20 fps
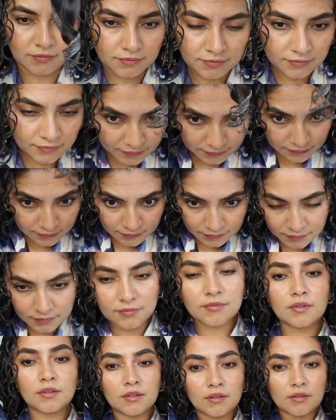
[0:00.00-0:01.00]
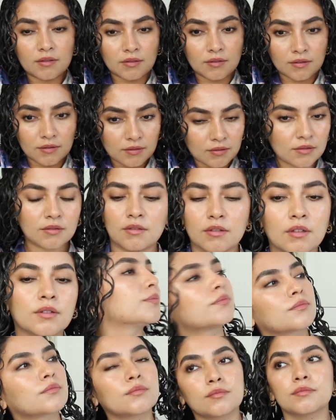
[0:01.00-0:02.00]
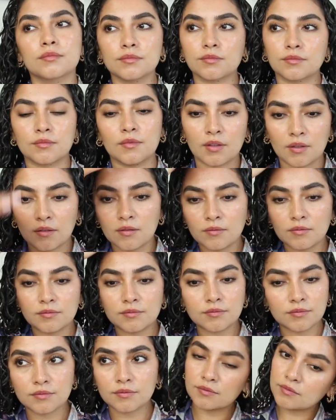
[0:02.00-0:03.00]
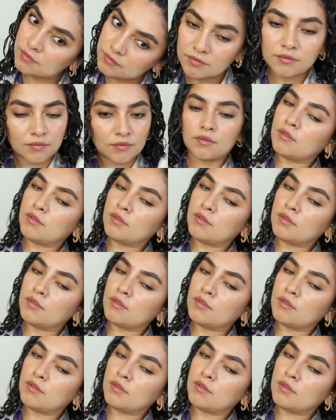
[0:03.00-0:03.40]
So after styling my whole hair, I'll just go ahead